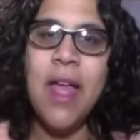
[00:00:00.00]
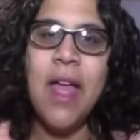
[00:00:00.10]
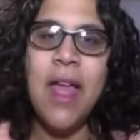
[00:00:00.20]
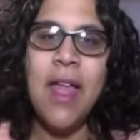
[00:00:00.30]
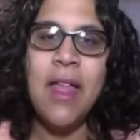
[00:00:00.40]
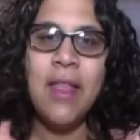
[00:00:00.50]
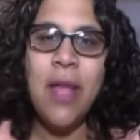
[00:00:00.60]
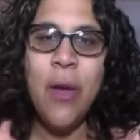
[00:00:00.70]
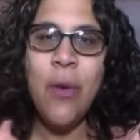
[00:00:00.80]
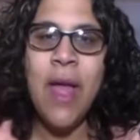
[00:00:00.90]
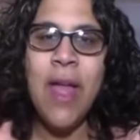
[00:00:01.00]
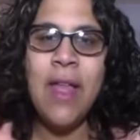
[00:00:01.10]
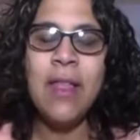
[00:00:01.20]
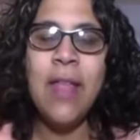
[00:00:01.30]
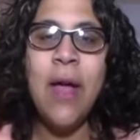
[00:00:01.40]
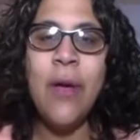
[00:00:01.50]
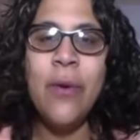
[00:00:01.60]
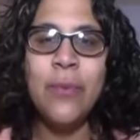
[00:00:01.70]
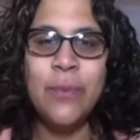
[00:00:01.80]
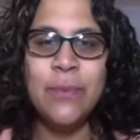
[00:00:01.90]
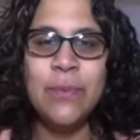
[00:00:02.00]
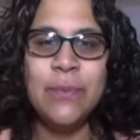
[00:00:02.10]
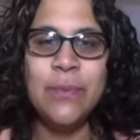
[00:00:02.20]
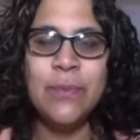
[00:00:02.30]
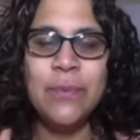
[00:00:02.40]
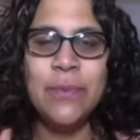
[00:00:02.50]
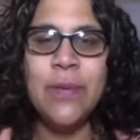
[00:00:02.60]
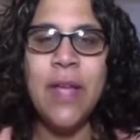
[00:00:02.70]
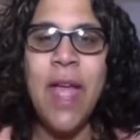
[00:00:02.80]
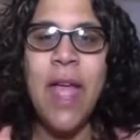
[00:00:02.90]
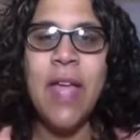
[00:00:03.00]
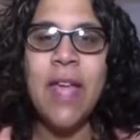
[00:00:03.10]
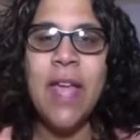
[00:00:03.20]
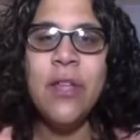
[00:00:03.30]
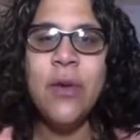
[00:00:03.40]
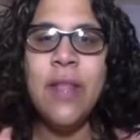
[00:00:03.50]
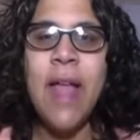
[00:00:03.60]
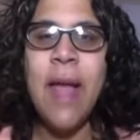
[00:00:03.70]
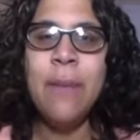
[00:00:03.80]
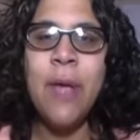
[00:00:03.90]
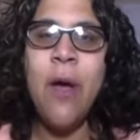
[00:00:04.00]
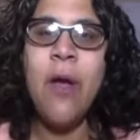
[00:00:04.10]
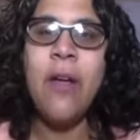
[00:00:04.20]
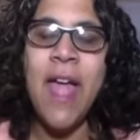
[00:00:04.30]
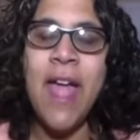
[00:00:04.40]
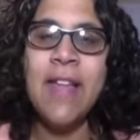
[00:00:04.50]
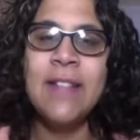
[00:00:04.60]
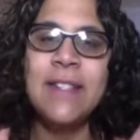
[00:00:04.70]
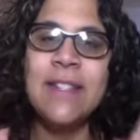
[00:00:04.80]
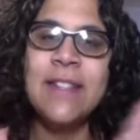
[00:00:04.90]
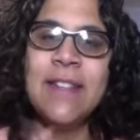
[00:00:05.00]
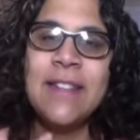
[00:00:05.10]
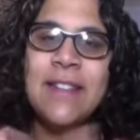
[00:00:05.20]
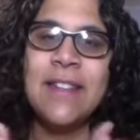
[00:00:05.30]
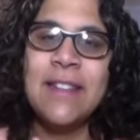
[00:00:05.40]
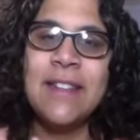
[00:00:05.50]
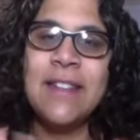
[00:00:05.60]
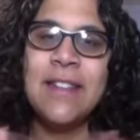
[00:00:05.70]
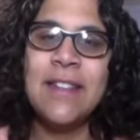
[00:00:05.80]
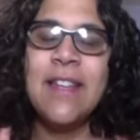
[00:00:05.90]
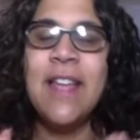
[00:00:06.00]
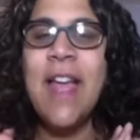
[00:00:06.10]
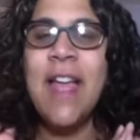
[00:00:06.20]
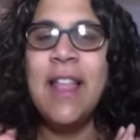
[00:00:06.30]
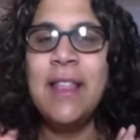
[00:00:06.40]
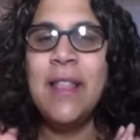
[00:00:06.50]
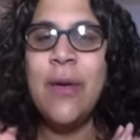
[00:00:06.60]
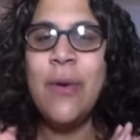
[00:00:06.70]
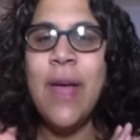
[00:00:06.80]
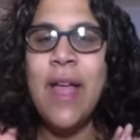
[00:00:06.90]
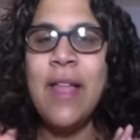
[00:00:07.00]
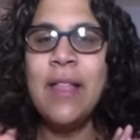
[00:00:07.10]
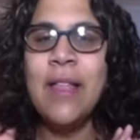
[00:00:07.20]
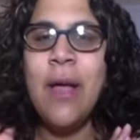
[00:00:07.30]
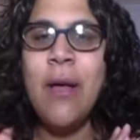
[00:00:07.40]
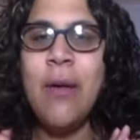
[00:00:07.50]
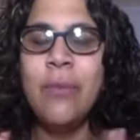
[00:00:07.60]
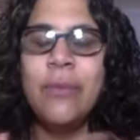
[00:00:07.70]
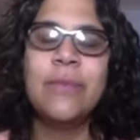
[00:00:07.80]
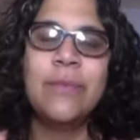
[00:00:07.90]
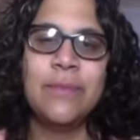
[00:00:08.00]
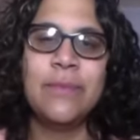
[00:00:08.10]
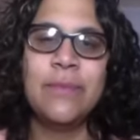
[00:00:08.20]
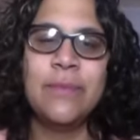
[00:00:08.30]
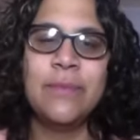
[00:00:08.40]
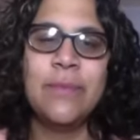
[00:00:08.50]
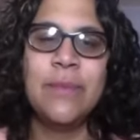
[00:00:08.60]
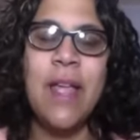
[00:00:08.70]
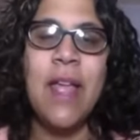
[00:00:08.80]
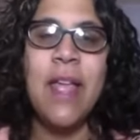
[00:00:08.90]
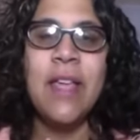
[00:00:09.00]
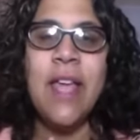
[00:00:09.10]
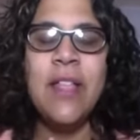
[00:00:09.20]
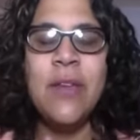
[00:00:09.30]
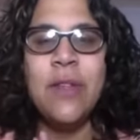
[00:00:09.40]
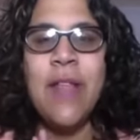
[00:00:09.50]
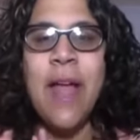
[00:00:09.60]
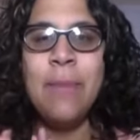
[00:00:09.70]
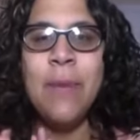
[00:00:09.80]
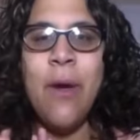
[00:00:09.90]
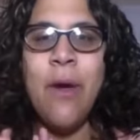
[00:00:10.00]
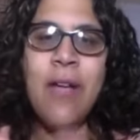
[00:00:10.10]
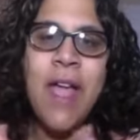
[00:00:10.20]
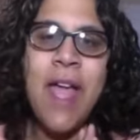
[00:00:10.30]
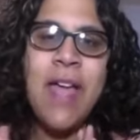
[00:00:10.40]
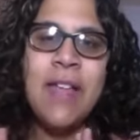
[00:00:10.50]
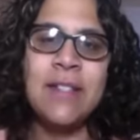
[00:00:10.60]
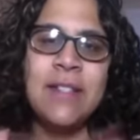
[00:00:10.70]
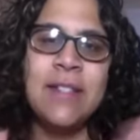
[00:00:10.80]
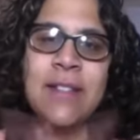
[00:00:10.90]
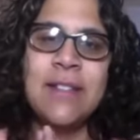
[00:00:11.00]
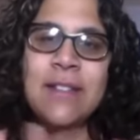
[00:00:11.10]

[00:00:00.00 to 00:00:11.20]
Hello, hello, can you clap your hands? Hello, hello, can you clap your hands?